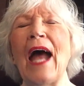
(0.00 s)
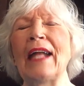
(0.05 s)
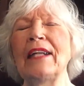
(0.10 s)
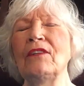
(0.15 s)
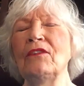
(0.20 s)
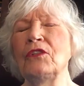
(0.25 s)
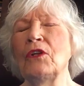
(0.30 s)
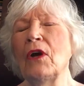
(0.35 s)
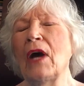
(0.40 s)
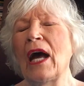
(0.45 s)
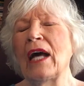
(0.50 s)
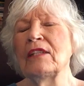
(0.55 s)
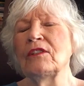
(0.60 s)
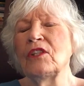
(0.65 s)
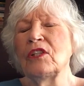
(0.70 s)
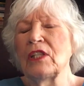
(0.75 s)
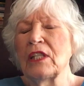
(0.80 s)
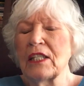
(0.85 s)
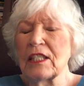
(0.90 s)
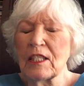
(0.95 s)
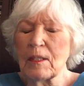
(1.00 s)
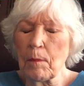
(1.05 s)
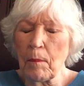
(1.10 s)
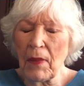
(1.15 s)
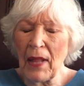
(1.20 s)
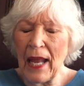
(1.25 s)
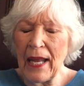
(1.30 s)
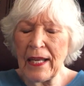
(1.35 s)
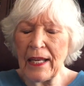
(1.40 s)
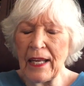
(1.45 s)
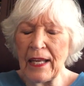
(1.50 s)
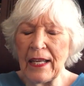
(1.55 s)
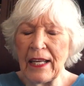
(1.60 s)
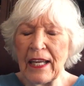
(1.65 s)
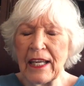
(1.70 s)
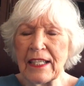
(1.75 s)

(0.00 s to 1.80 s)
I don't know how to explain it,